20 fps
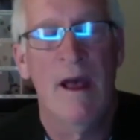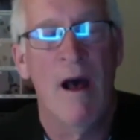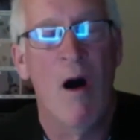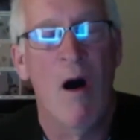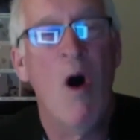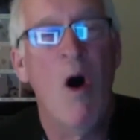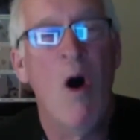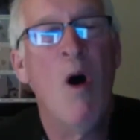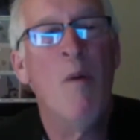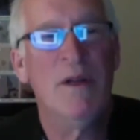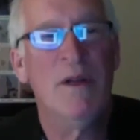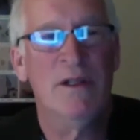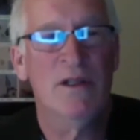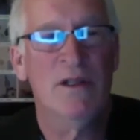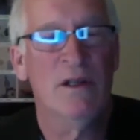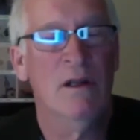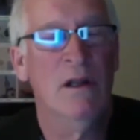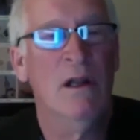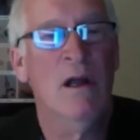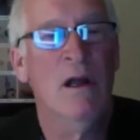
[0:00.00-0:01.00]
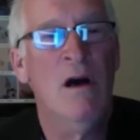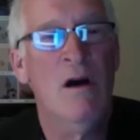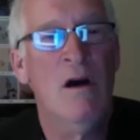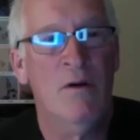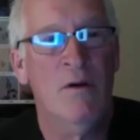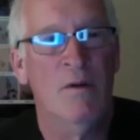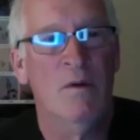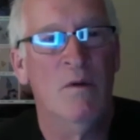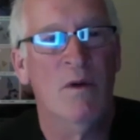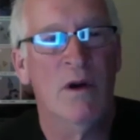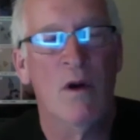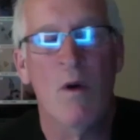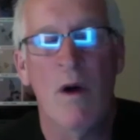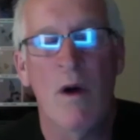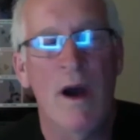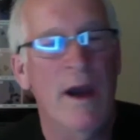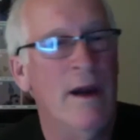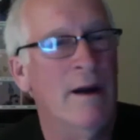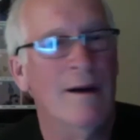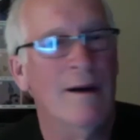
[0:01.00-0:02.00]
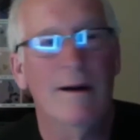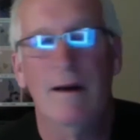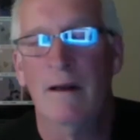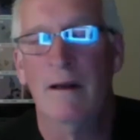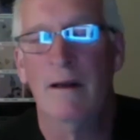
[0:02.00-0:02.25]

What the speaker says: Almonds alone require,